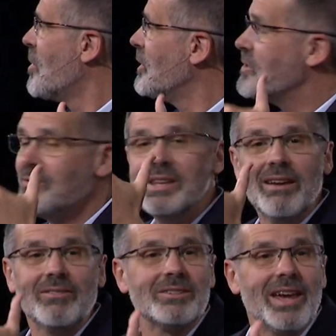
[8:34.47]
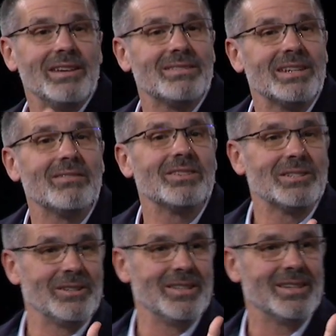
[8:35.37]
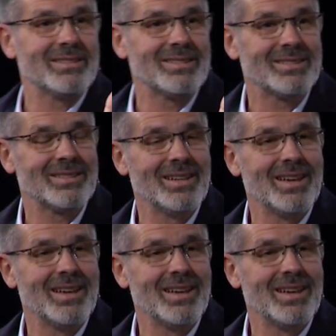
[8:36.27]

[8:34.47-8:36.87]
but you've never tasted of his goodness.